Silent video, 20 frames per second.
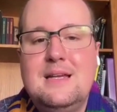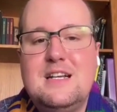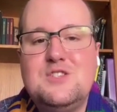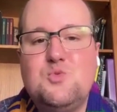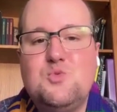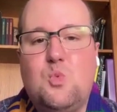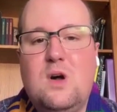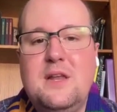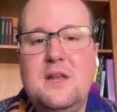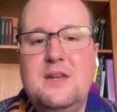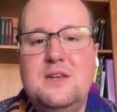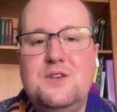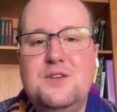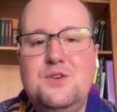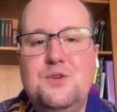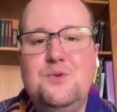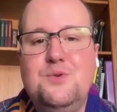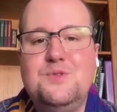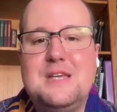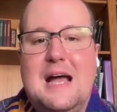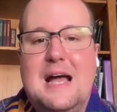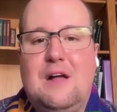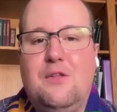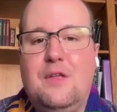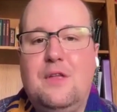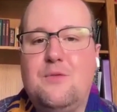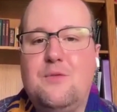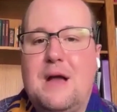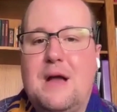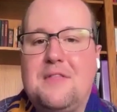As one news
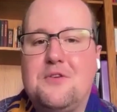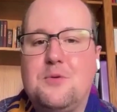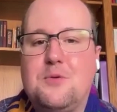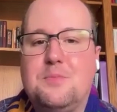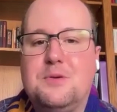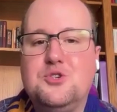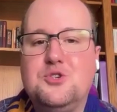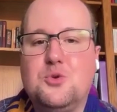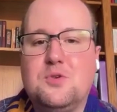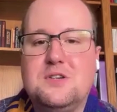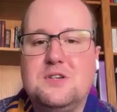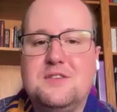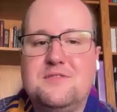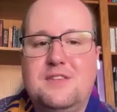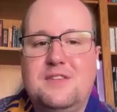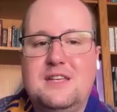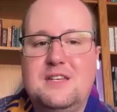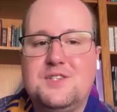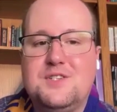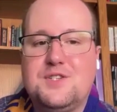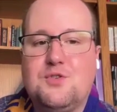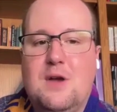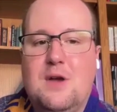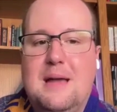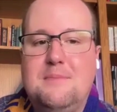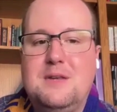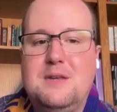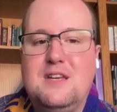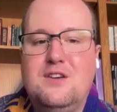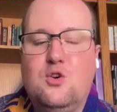outlet rather pejoratively
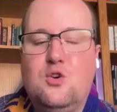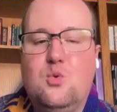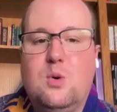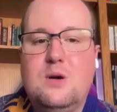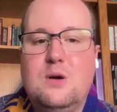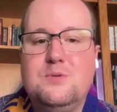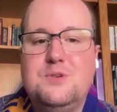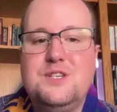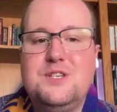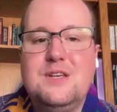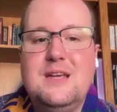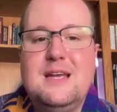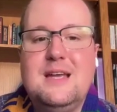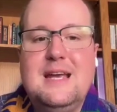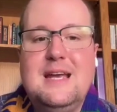described it, quote,